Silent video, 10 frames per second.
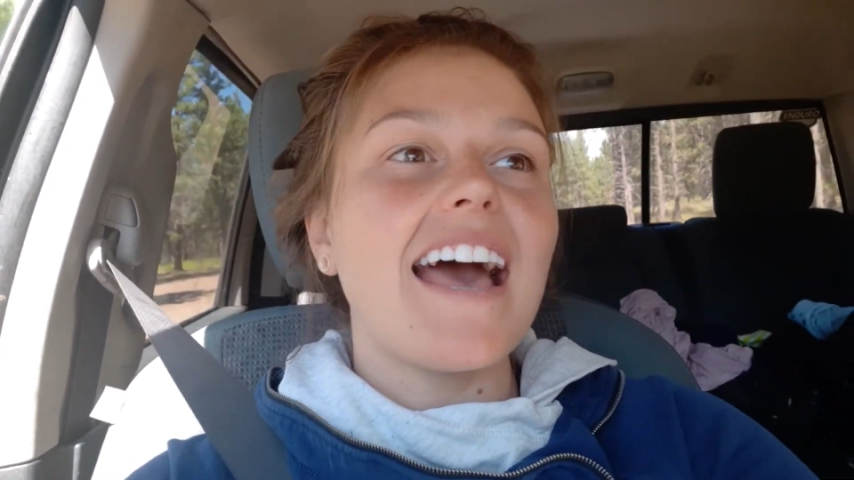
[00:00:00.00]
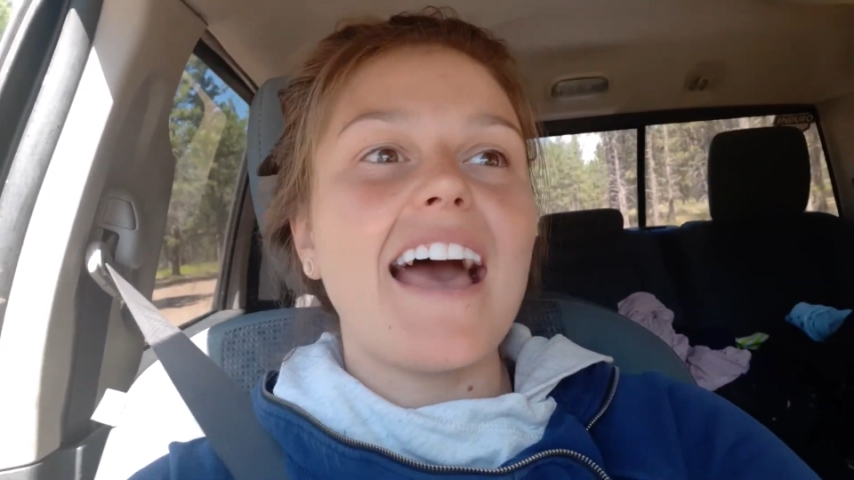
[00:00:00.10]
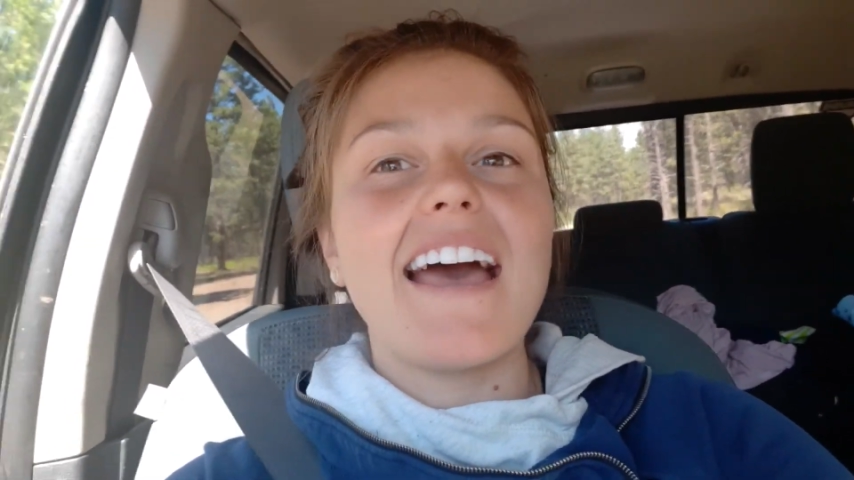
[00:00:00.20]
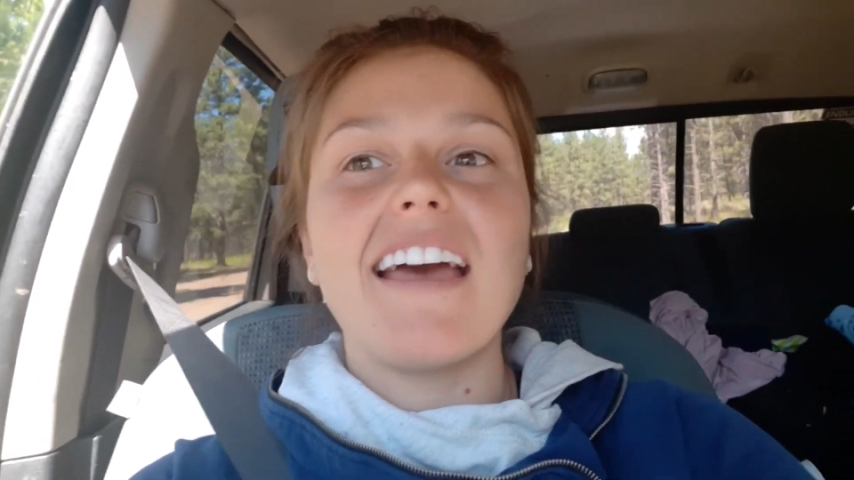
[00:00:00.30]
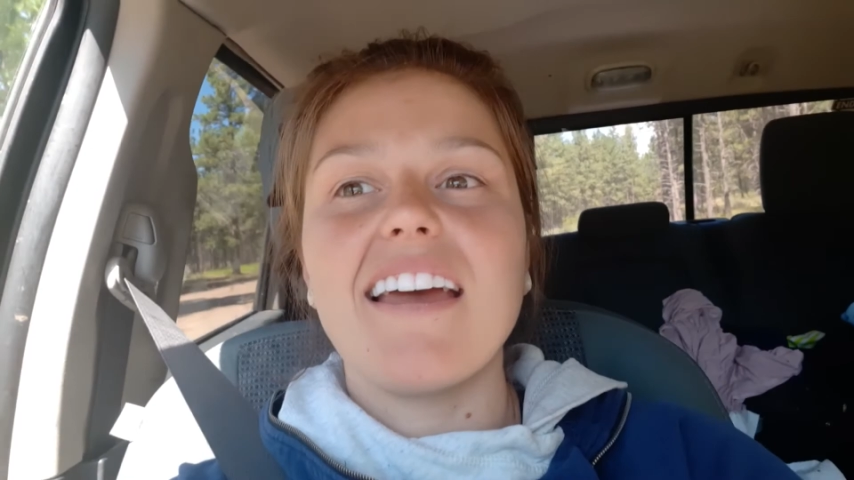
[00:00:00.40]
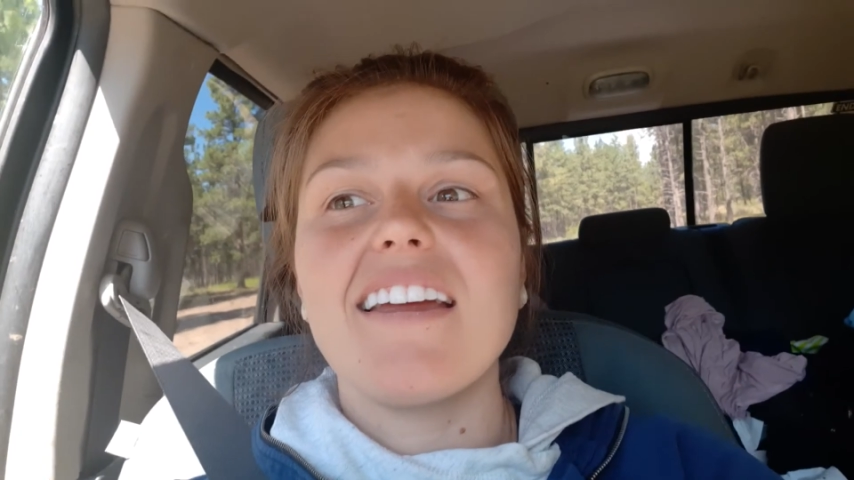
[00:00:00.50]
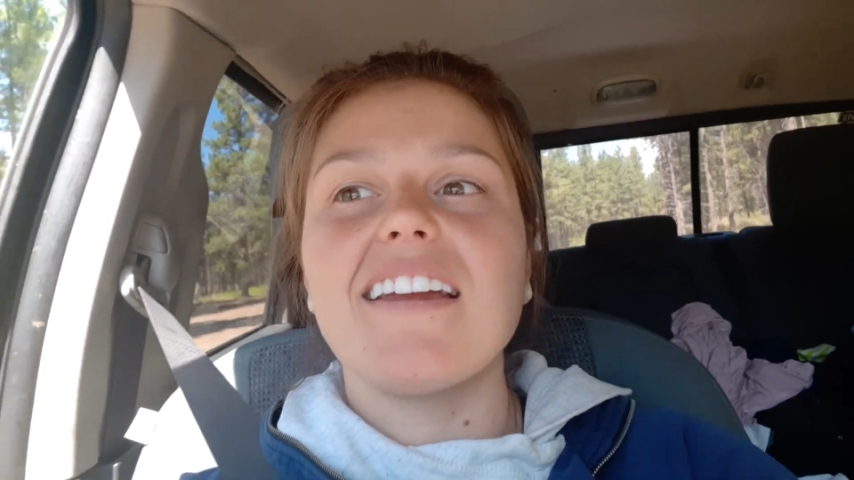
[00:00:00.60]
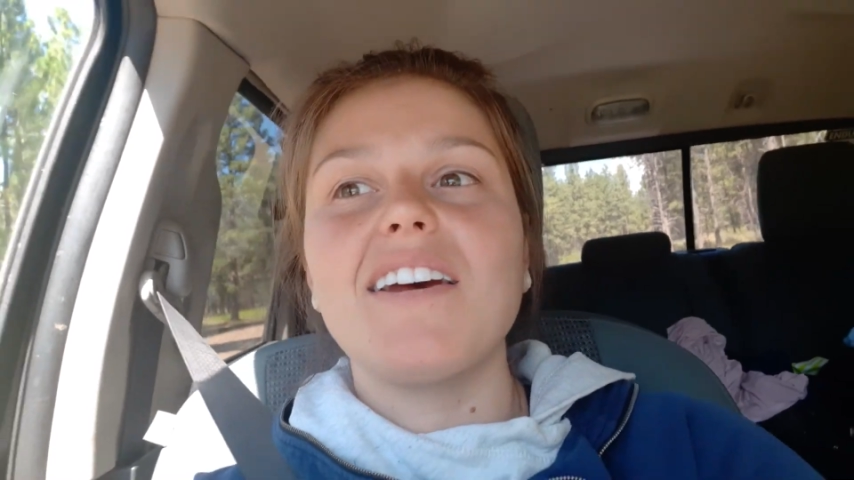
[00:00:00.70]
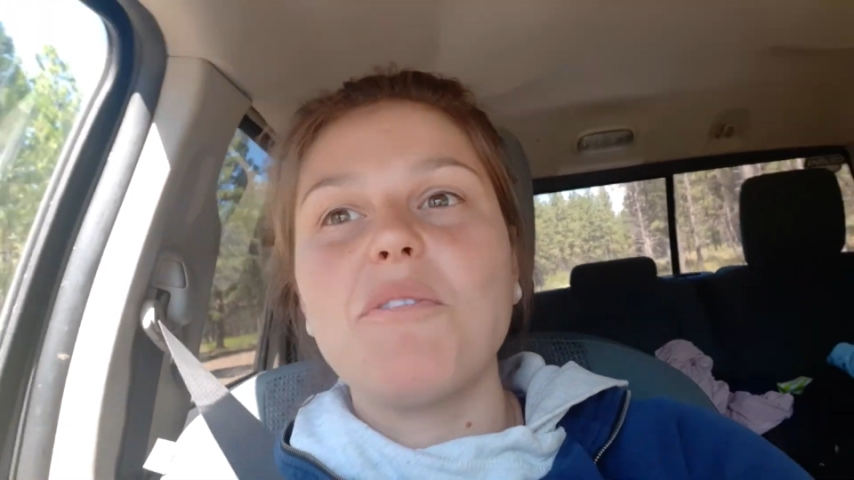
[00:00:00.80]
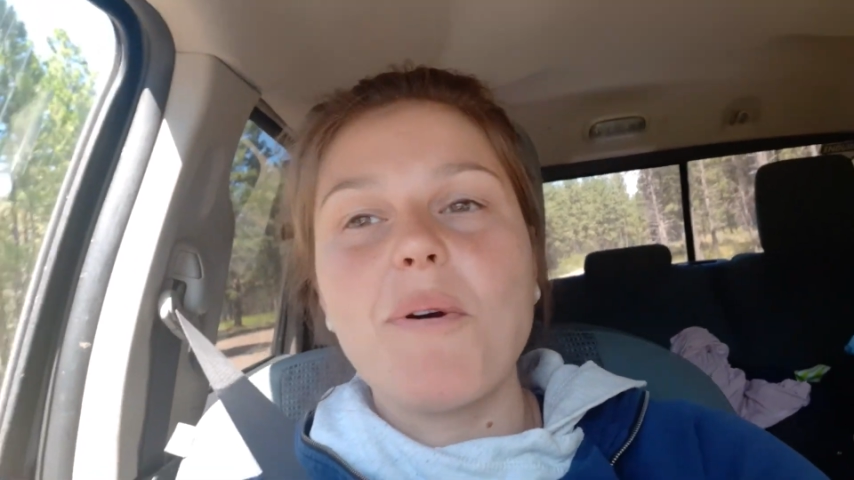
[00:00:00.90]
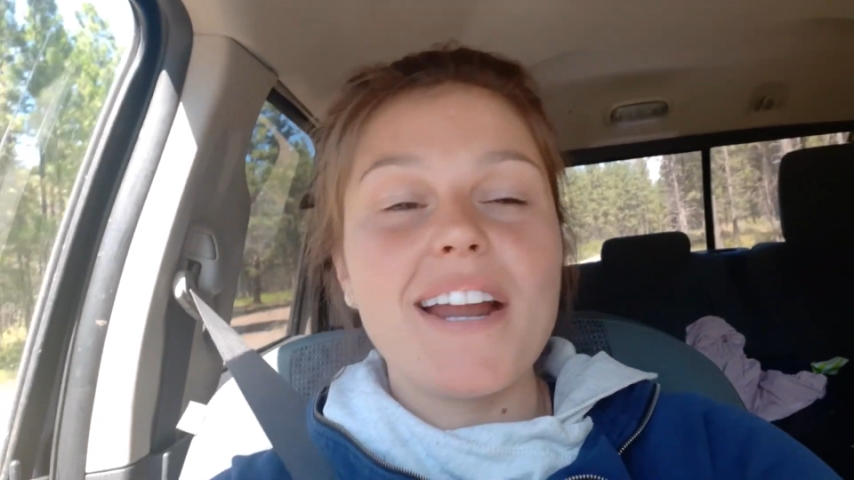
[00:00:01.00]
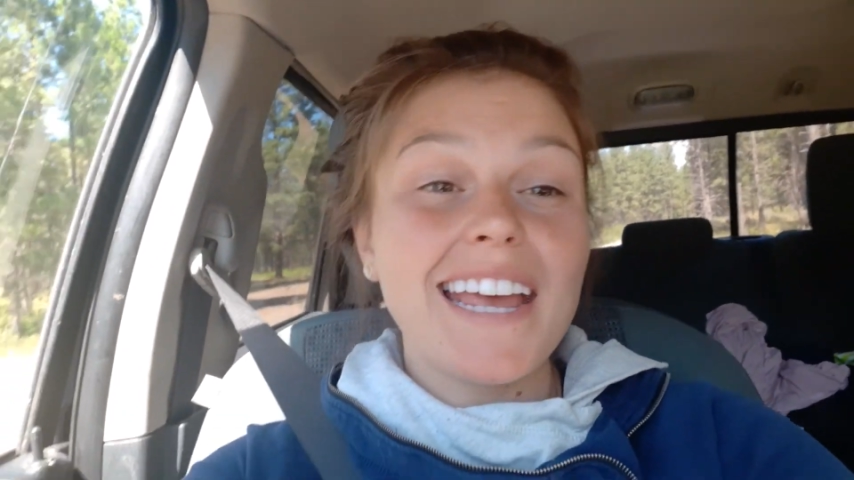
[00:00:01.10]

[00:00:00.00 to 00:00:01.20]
at one